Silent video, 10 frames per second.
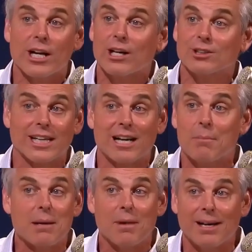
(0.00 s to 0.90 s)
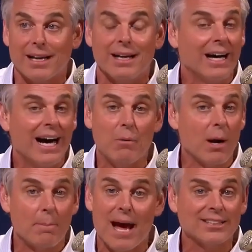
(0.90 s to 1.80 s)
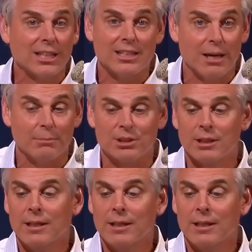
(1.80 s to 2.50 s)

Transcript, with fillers: years. I got to make money. I want pass attempts.